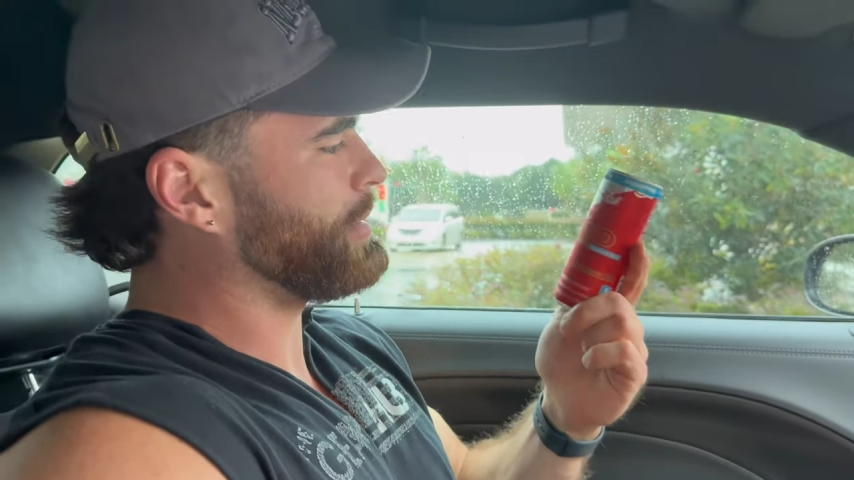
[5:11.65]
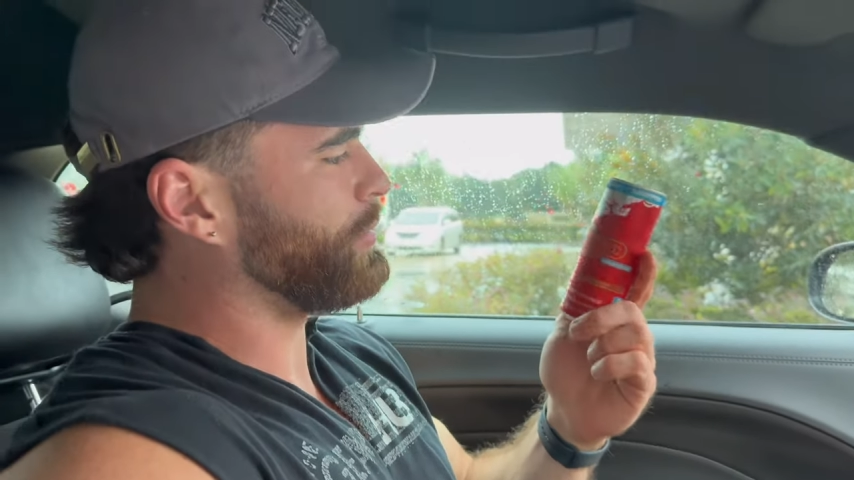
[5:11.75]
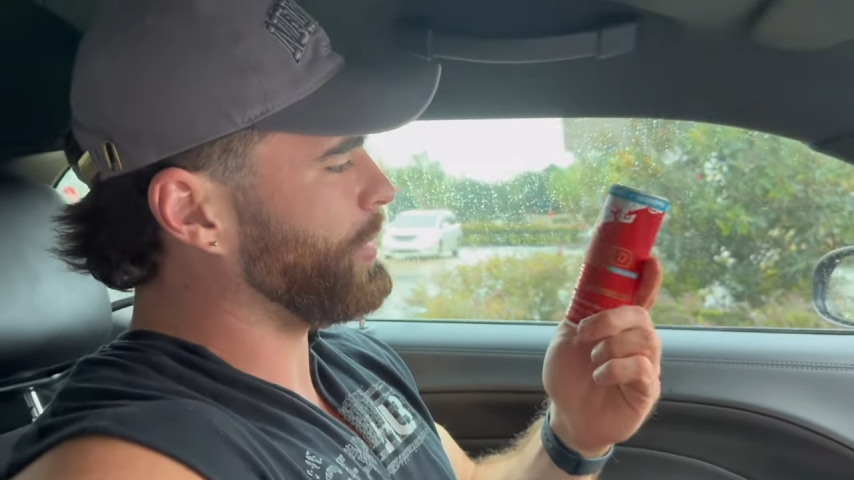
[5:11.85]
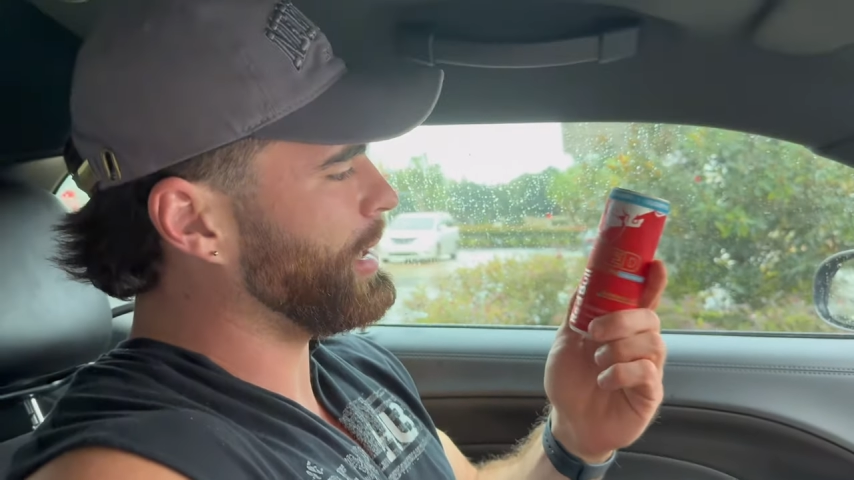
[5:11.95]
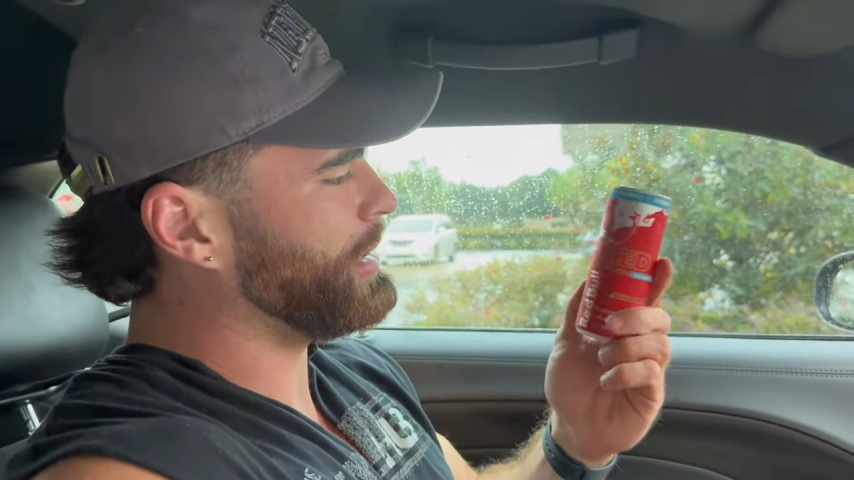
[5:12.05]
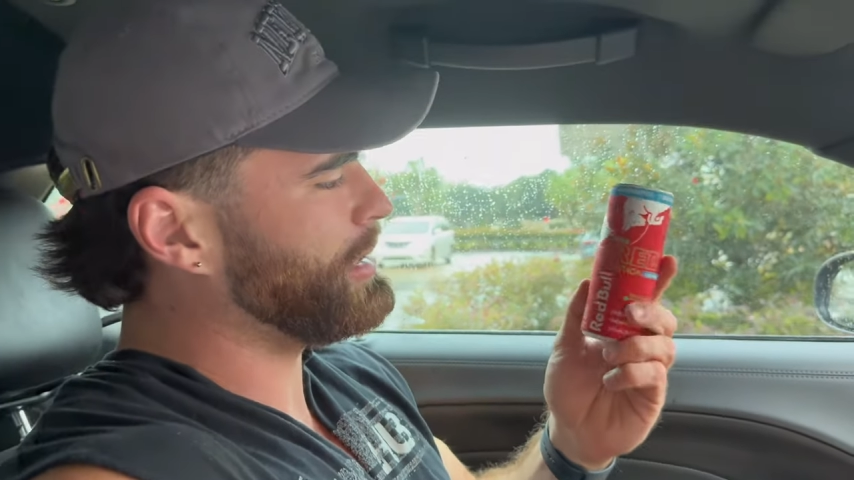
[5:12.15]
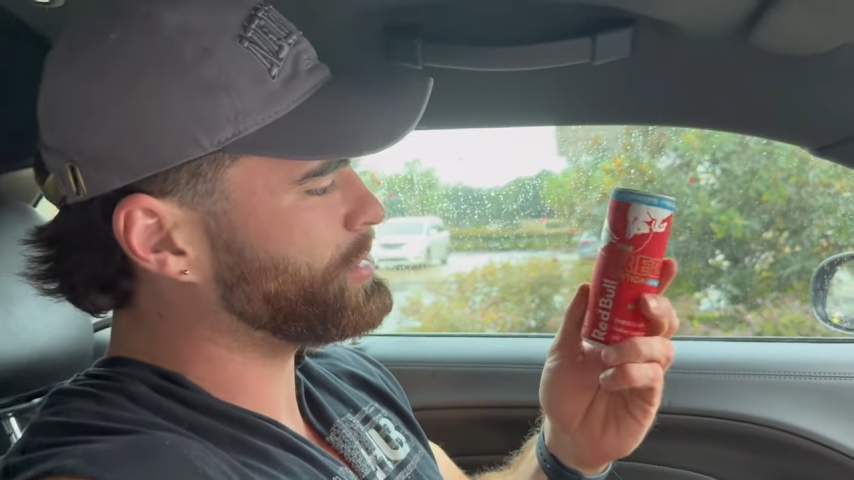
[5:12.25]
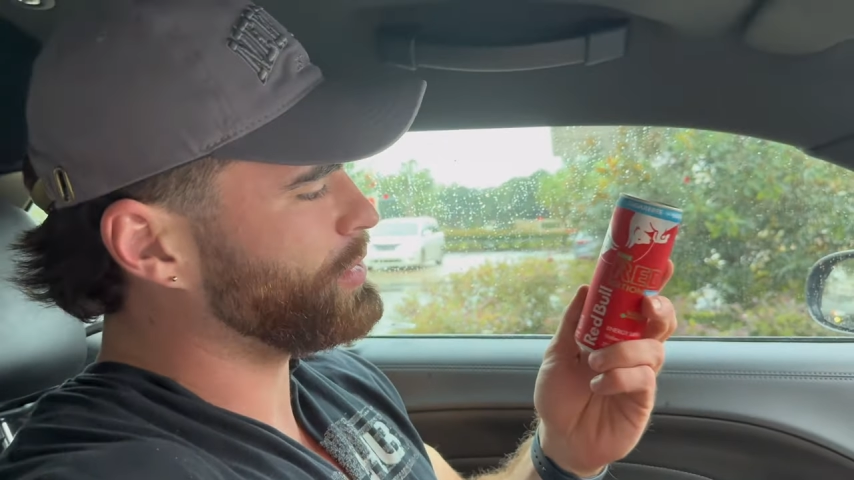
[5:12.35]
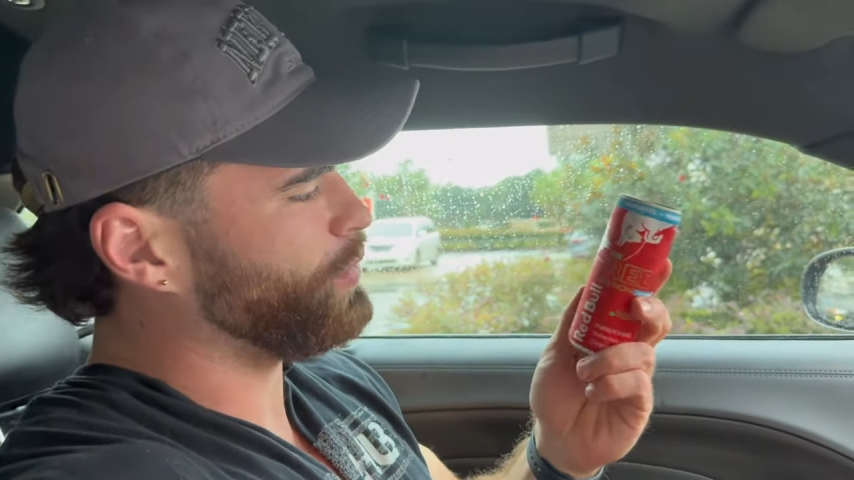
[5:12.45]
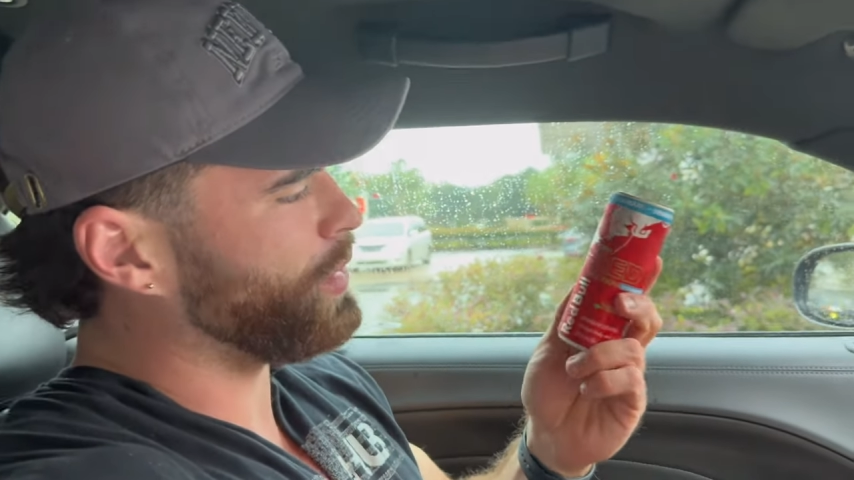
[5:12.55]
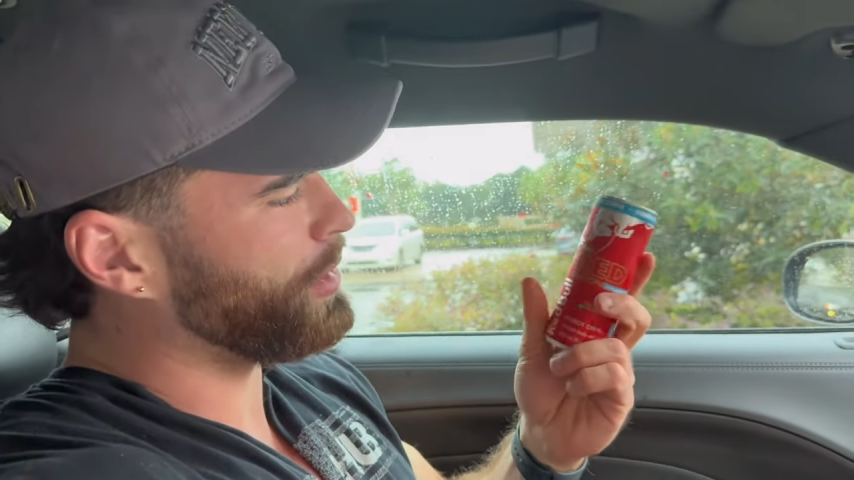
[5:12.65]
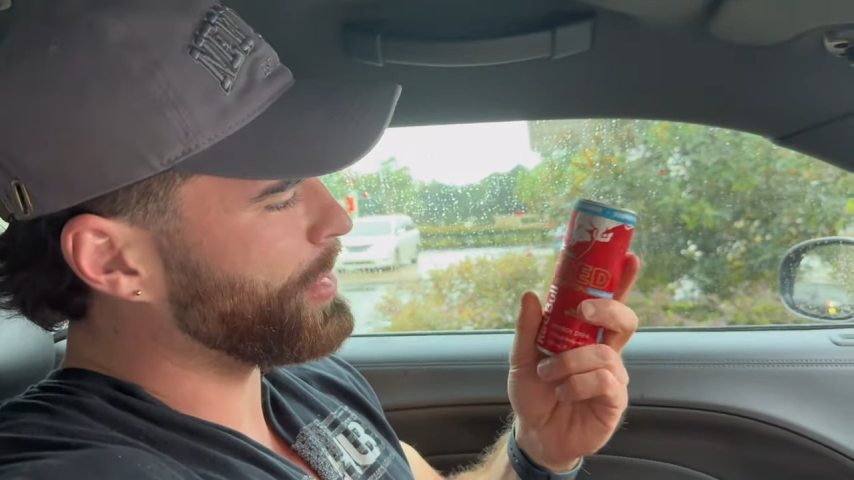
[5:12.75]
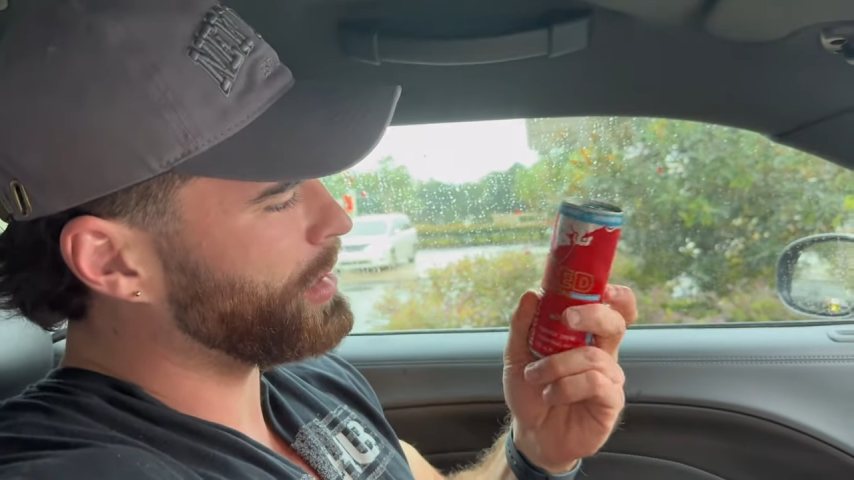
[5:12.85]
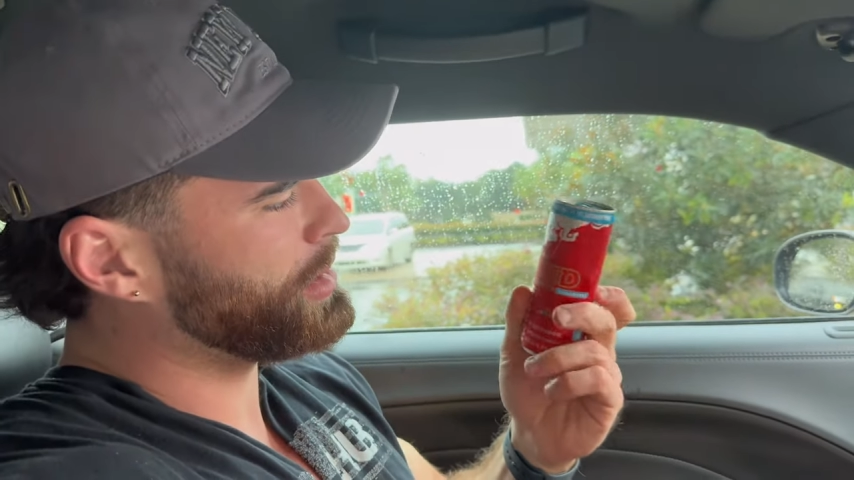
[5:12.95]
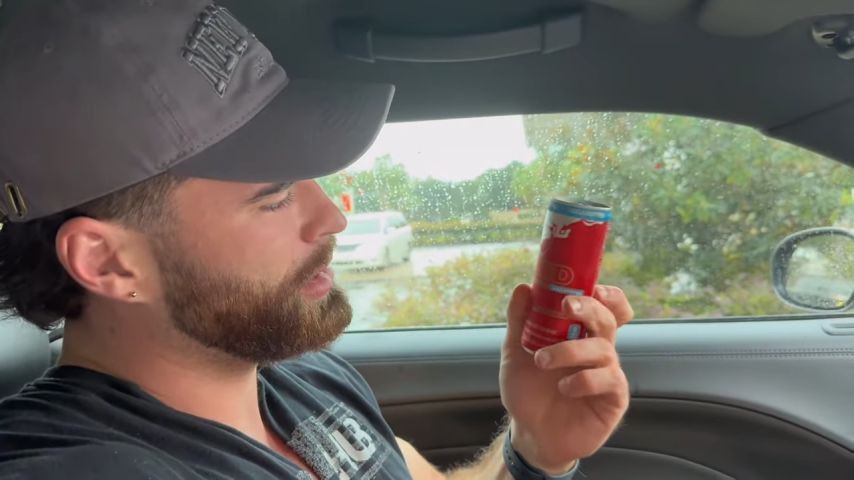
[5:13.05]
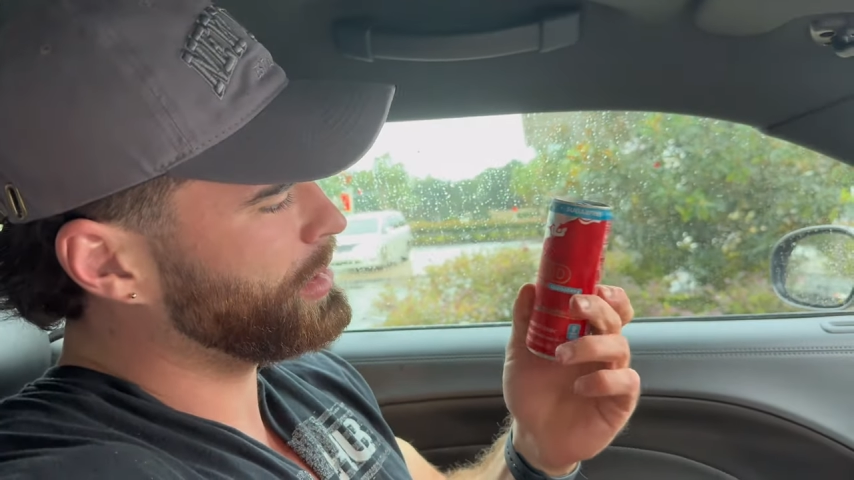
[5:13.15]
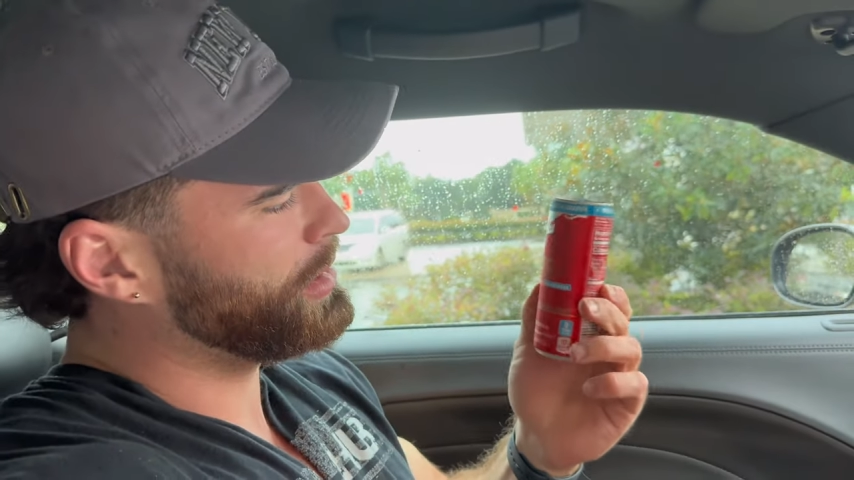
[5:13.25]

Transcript: the red edition watermelon,